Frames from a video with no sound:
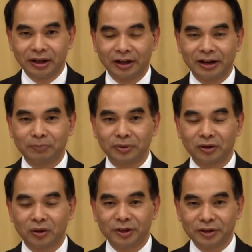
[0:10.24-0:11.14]
a number
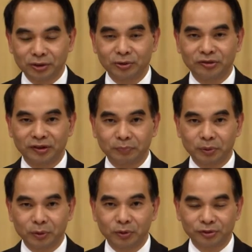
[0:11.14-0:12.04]
of issues and
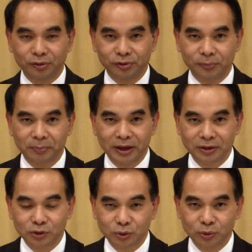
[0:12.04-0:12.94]
proposals made
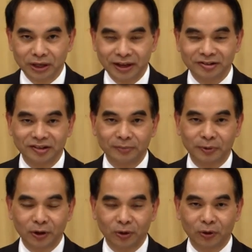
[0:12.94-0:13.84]
to the
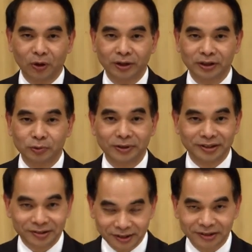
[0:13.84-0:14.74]
NCPO on the
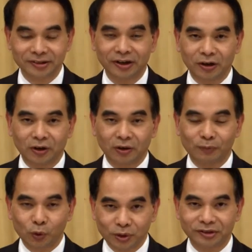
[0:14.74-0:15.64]
26th of
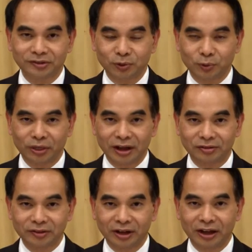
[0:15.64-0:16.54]
August
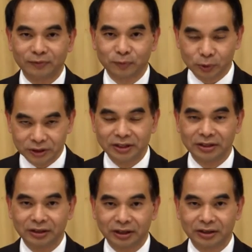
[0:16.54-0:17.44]

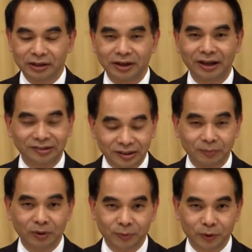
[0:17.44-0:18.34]
2014. And here are
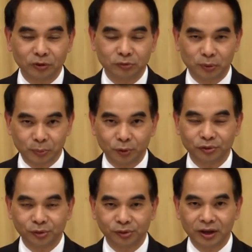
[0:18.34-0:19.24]
some of those
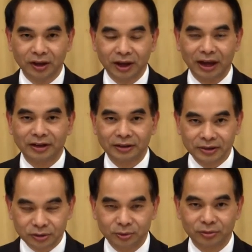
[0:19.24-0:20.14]
proposals and
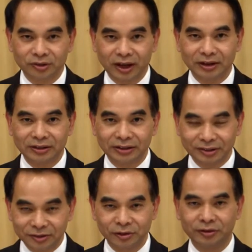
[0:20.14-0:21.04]
issues and the
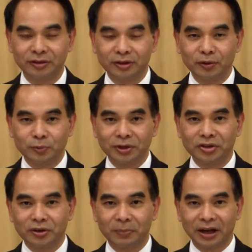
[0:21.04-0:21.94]
decision
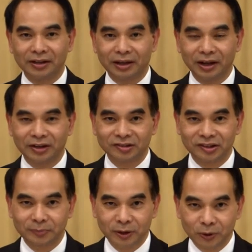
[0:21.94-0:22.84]
reached by the
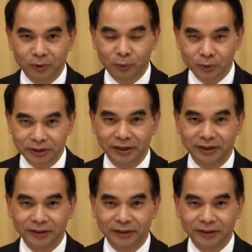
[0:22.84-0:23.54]
NCPO accordingly.